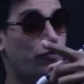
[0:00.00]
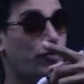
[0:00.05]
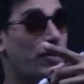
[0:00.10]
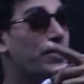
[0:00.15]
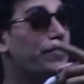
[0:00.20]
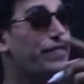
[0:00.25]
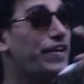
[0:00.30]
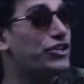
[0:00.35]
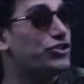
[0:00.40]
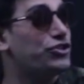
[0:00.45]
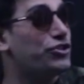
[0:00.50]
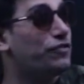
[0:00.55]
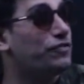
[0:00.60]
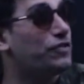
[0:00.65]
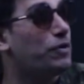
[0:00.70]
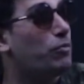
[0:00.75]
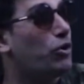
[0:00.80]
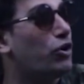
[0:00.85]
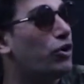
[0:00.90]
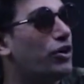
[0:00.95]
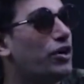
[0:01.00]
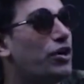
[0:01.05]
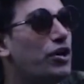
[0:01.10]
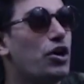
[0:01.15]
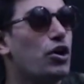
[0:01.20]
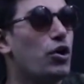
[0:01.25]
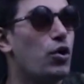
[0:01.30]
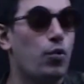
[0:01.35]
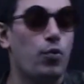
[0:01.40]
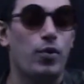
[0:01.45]
of elevation of the bird
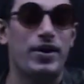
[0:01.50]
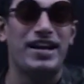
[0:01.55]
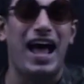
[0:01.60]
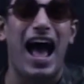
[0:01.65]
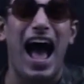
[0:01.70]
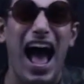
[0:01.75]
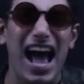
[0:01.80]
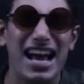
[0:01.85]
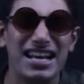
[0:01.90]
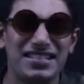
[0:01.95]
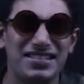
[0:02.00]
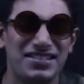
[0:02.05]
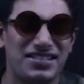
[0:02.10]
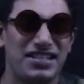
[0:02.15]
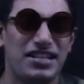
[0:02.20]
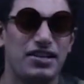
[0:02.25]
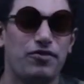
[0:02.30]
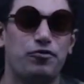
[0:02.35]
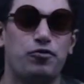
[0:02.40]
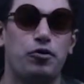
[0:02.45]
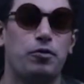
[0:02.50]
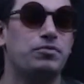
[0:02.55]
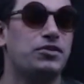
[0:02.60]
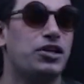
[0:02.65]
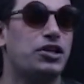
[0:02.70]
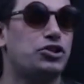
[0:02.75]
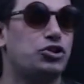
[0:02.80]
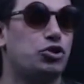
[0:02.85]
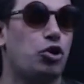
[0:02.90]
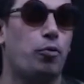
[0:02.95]
when I see from
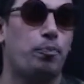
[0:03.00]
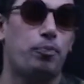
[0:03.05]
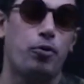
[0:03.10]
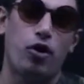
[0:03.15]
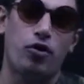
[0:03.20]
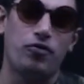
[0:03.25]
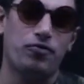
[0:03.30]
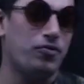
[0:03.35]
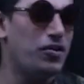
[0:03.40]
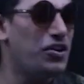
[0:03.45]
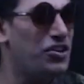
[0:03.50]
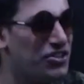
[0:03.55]
the top of